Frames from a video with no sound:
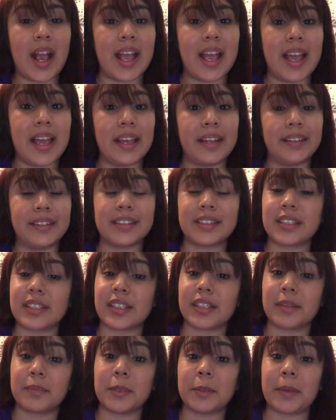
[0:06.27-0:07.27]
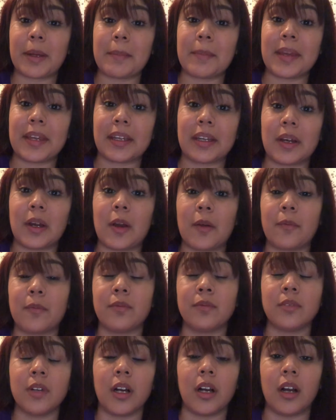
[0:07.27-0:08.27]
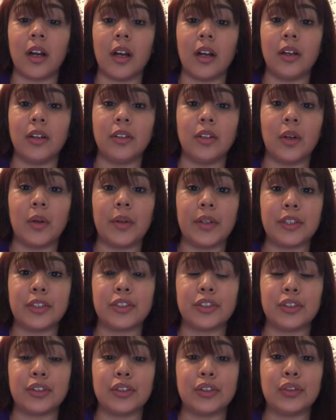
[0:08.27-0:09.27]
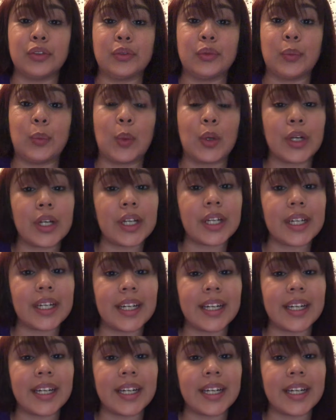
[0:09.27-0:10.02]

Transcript: and this is going to be my makeup going to work.